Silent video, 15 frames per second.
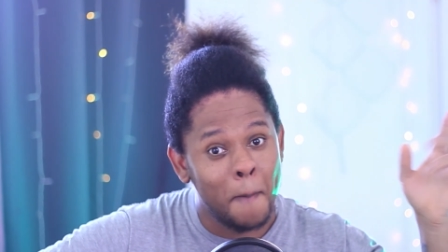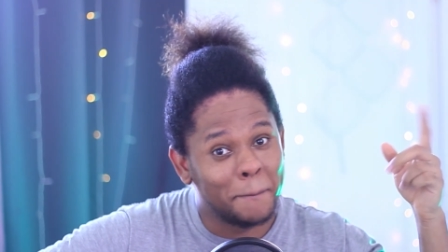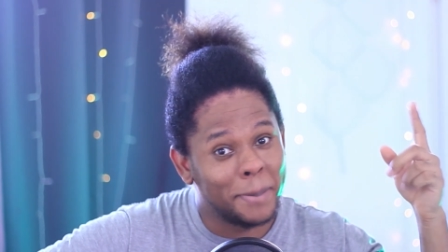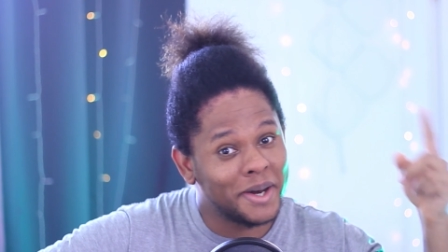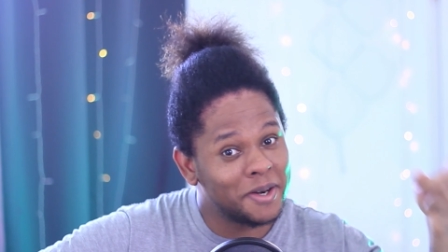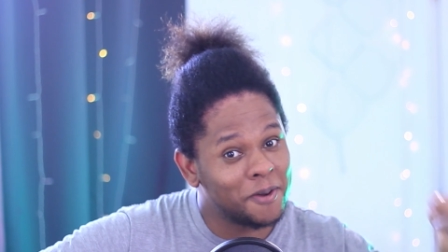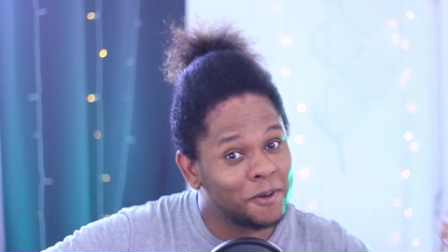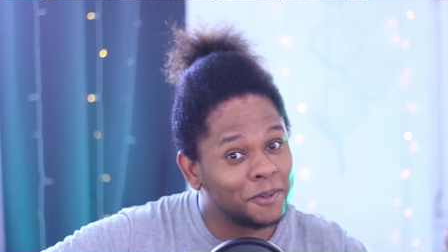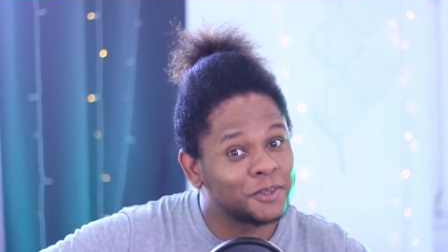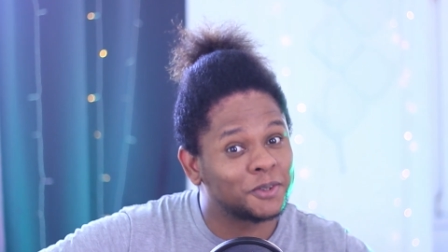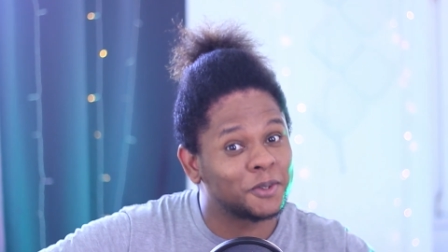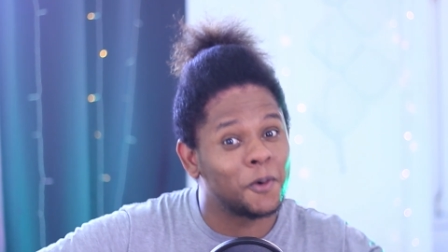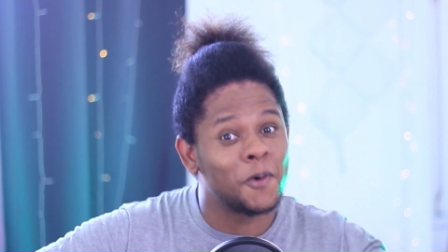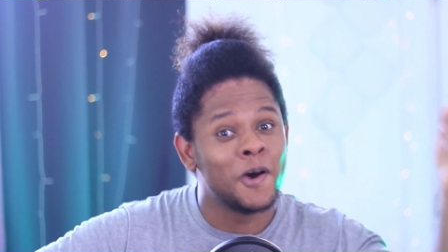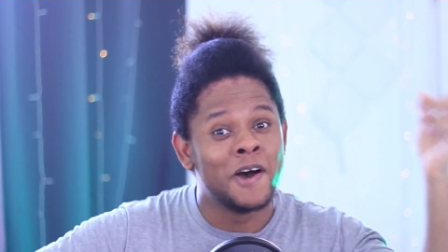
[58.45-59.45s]
but
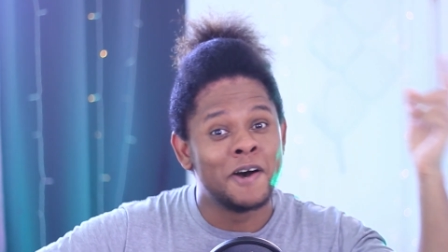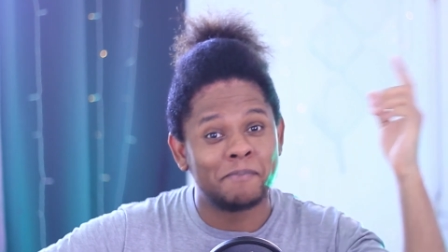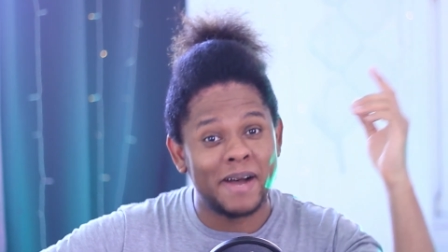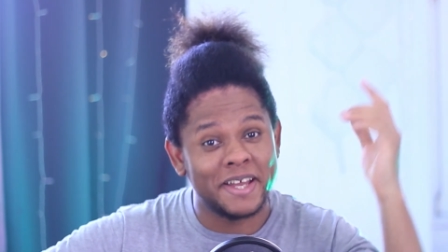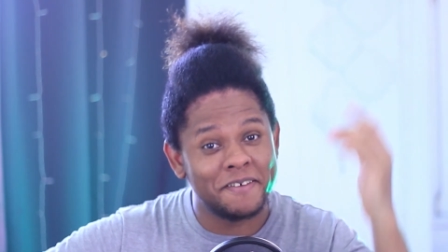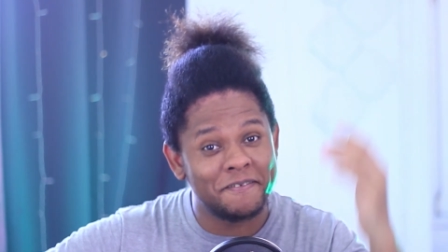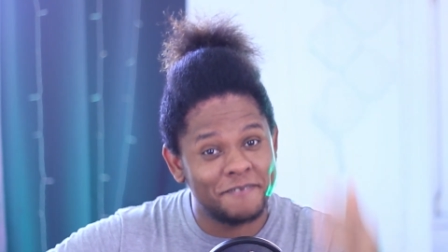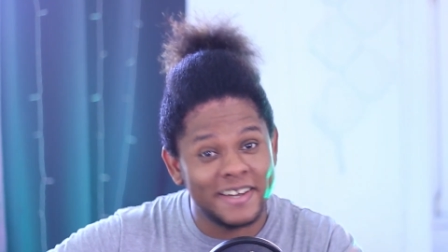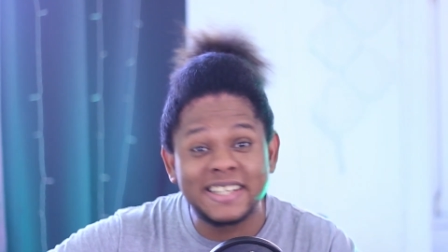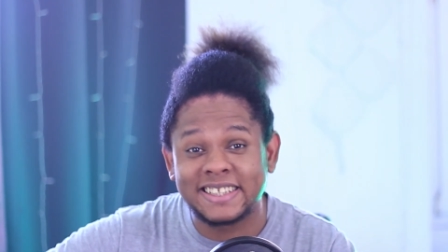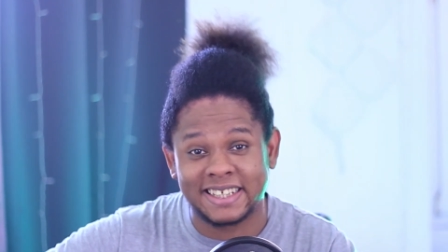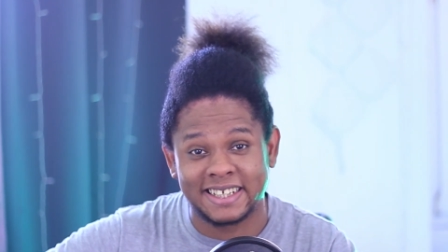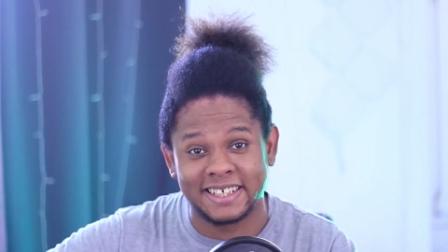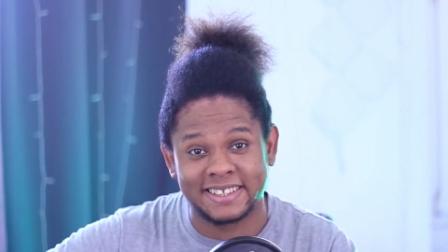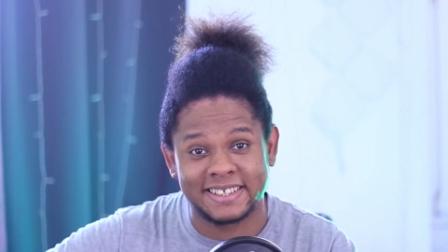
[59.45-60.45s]
also my
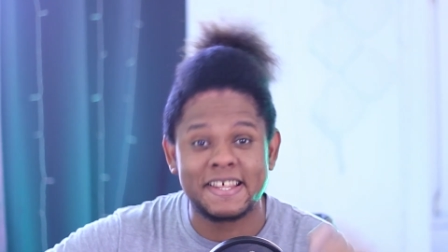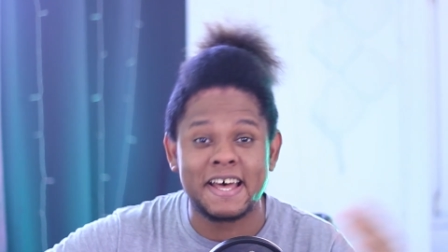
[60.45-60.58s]
events list.